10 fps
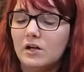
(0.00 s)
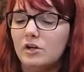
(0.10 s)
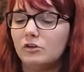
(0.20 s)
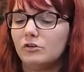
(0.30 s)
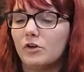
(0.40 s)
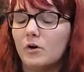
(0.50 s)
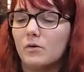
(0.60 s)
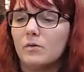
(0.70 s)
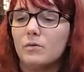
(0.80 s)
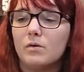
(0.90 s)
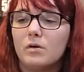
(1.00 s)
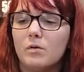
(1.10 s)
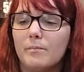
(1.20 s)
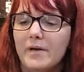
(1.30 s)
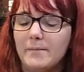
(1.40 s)
So
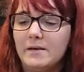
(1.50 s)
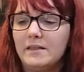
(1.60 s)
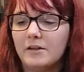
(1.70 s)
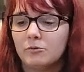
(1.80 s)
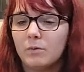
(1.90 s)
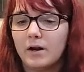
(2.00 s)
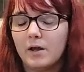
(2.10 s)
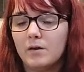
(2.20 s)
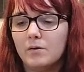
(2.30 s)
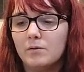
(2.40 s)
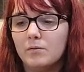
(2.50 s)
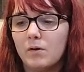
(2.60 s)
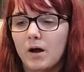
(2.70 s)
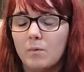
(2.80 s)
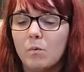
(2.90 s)
maybe that's what I
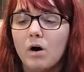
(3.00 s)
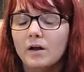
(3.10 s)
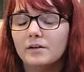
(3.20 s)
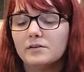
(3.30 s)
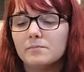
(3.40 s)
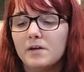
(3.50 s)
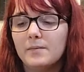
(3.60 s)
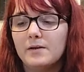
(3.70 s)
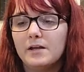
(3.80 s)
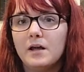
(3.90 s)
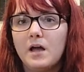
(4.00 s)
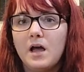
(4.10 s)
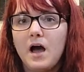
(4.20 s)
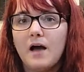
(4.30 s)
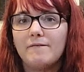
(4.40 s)
want. Maybe
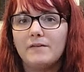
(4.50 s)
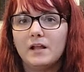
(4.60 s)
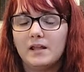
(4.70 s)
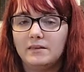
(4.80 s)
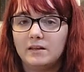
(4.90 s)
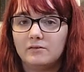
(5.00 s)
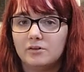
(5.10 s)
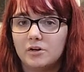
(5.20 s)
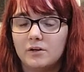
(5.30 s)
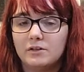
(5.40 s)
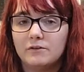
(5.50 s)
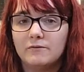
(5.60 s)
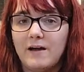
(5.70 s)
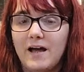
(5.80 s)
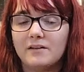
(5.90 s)
I feel like things are going too
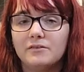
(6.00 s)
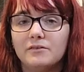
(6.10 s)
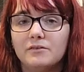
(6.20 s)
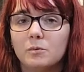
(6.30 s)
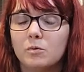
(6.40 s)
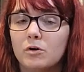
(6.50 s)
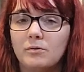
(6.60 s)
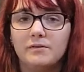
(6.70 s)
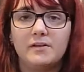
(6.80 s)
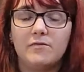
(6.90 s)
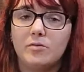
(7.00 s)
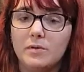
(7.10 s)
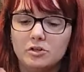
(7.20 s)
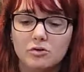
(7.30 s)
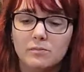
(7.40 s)
fast. The world is giving
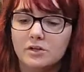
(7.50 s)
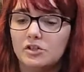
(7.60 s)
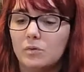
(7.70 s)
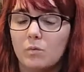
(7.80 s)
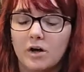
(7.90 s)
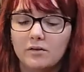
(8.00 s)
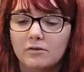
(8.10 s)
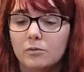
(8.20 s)
me too much at once. The